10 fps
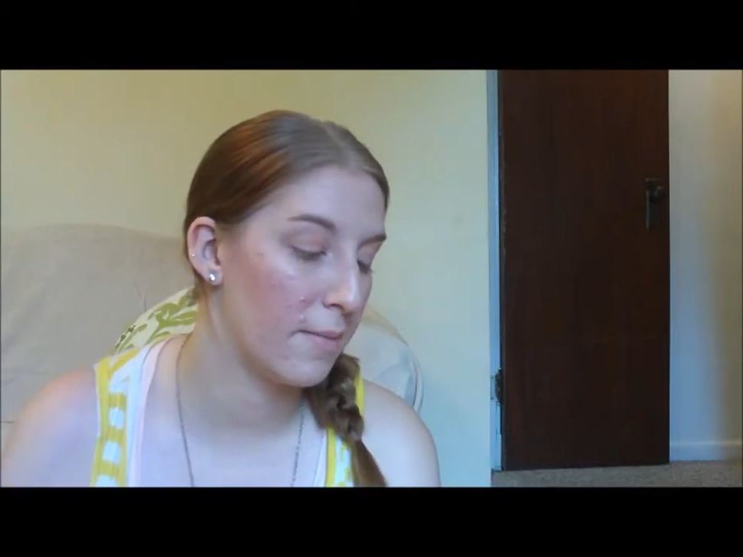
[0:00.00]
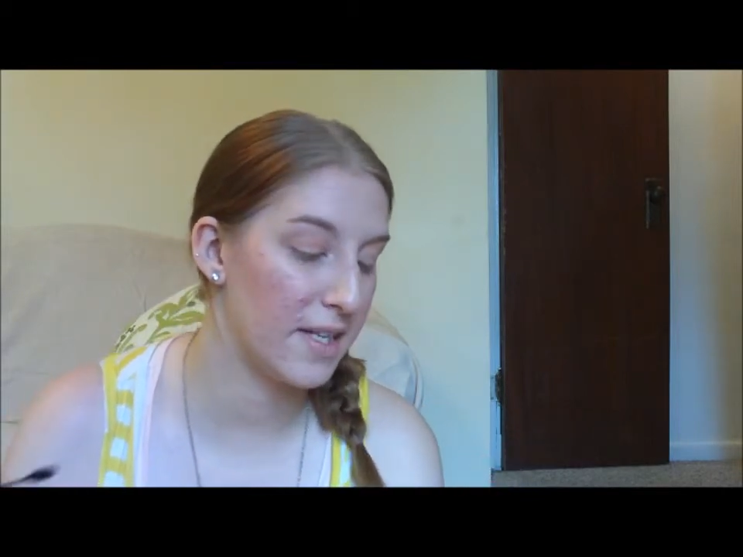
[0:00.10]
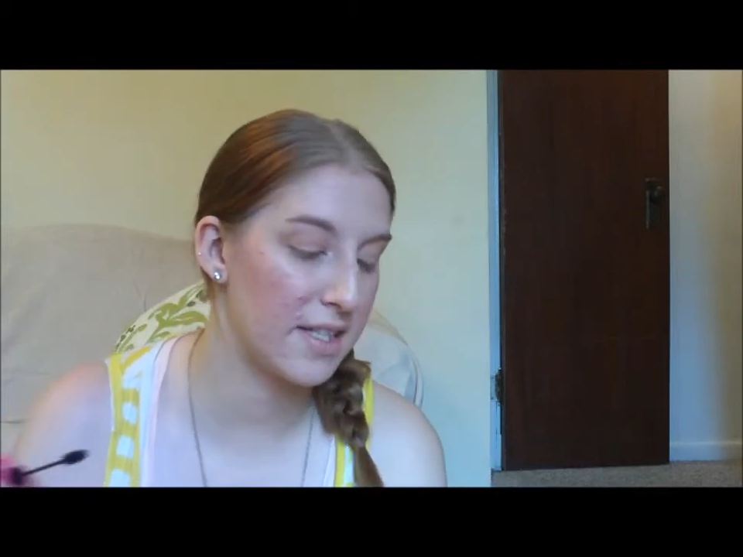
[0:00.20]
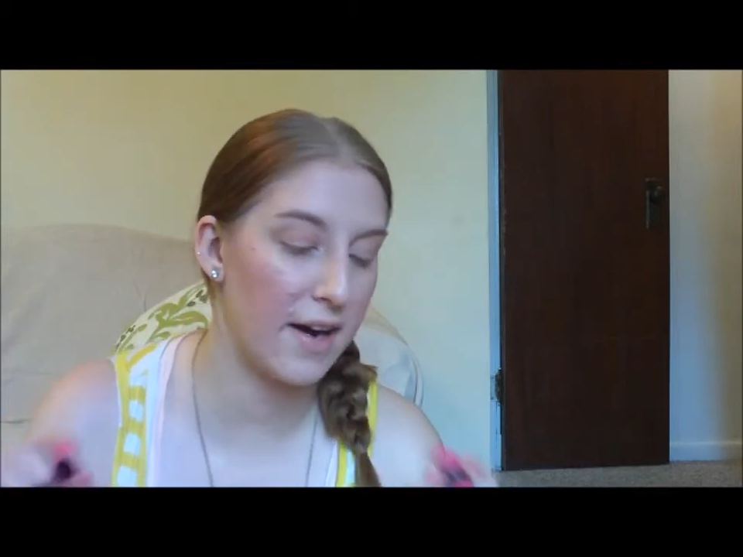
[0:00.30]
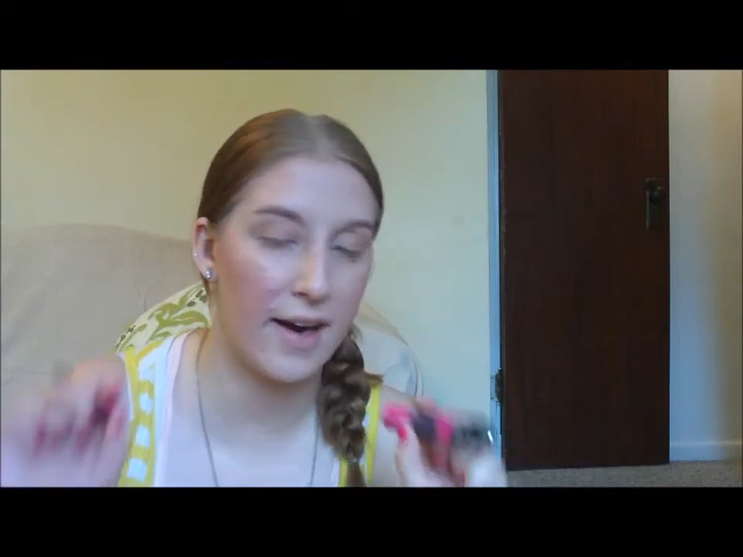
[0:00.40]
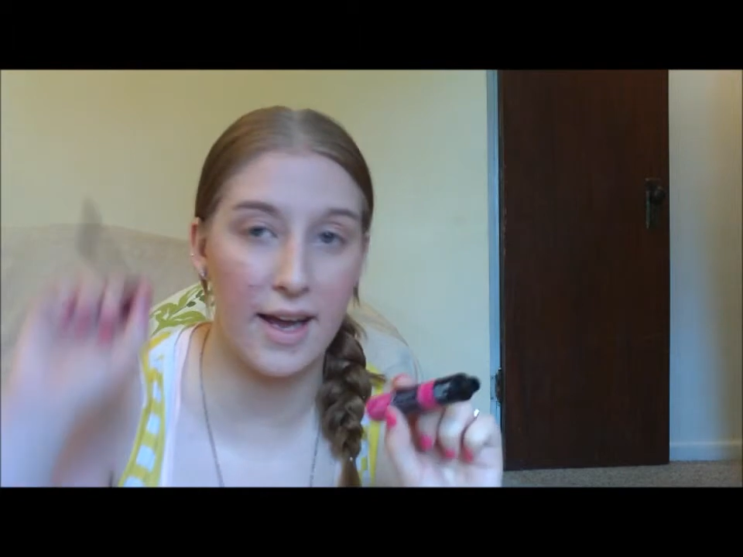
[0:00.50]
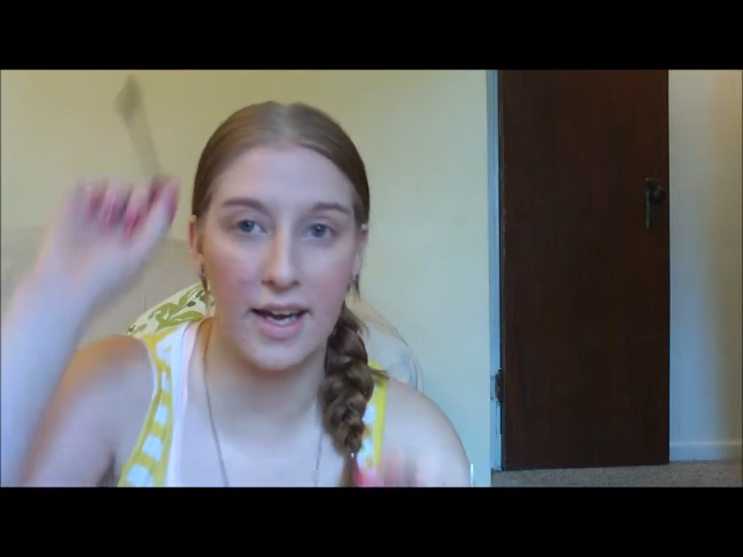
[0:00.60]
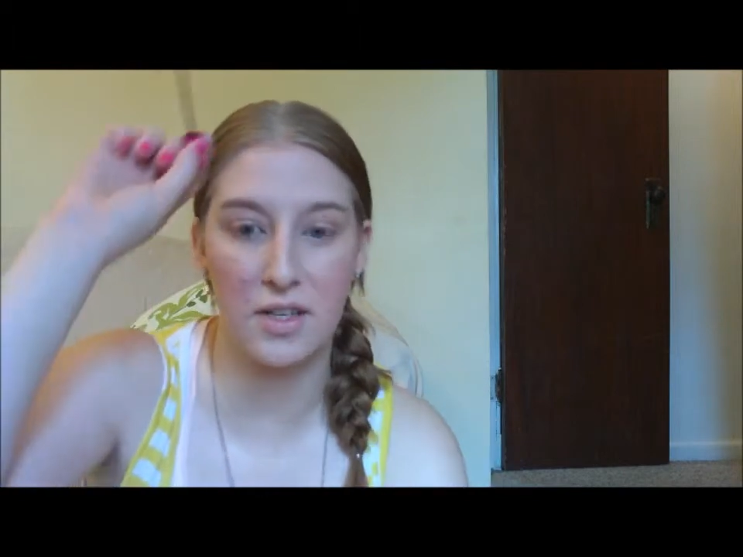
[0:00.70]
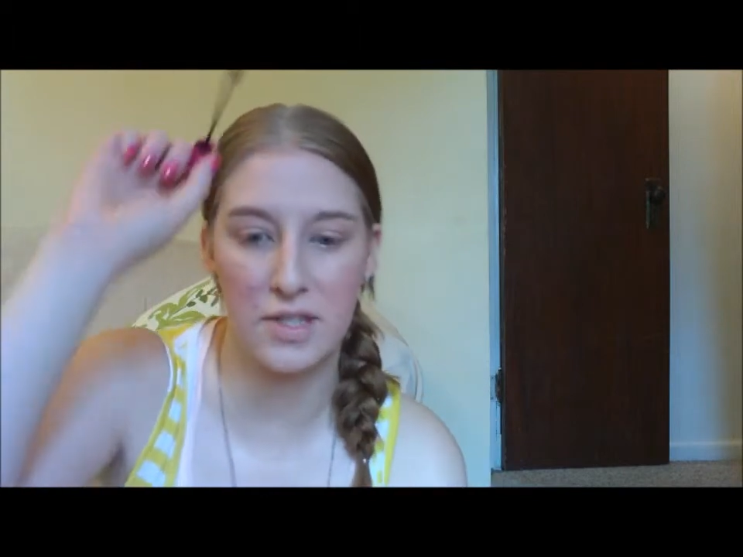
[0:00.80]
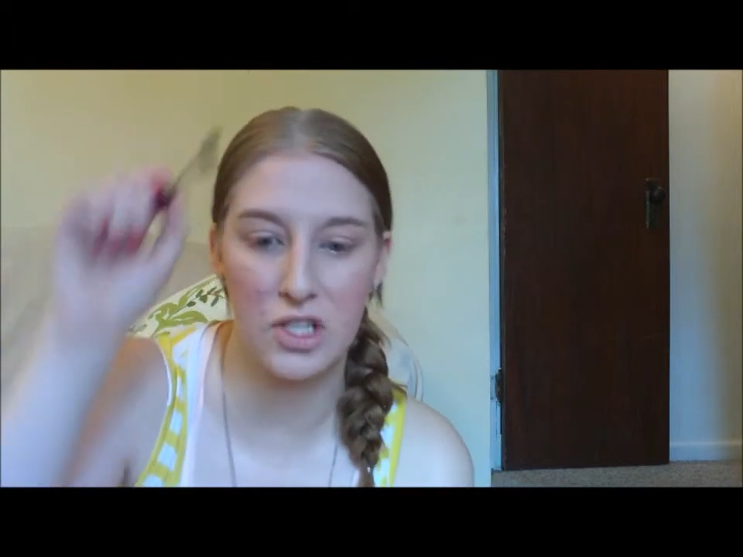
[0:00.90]
mascara, and
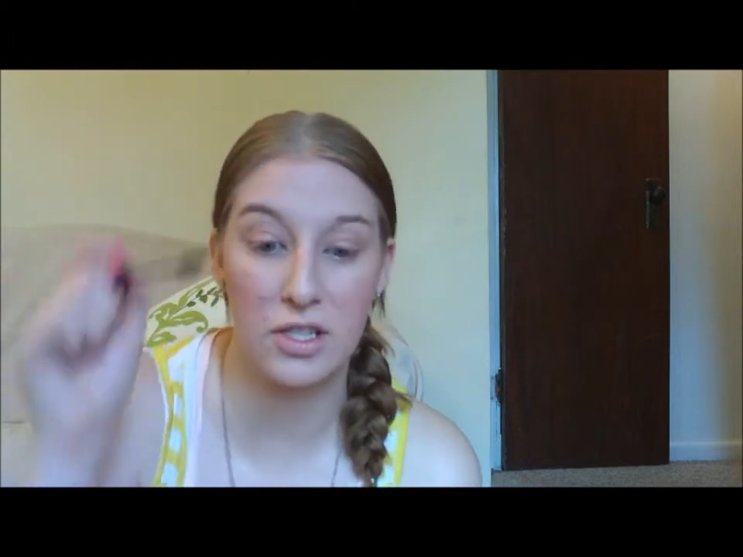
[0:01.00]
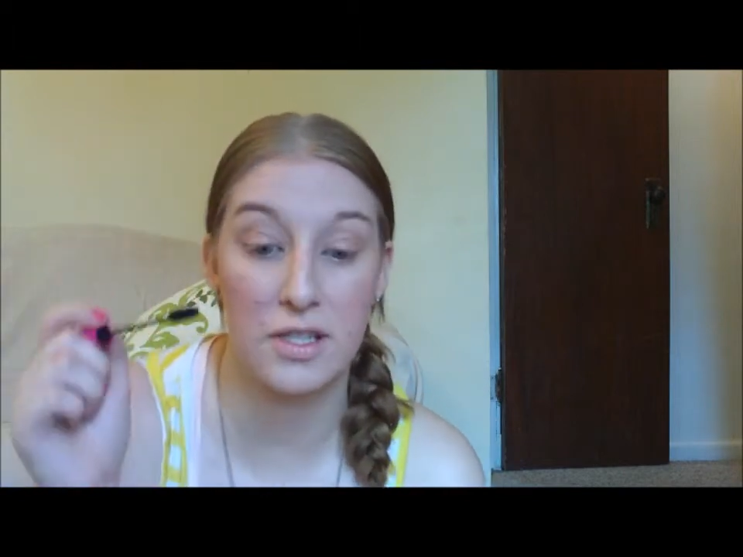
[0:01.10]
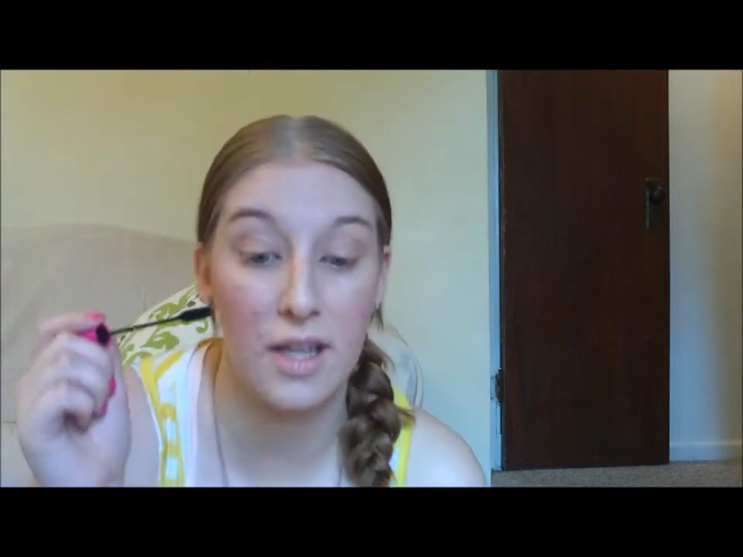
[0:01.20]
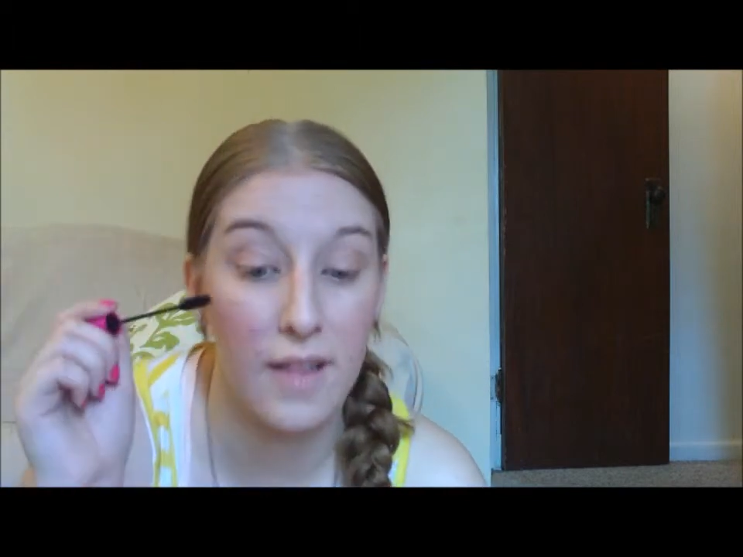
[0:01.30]
I use just the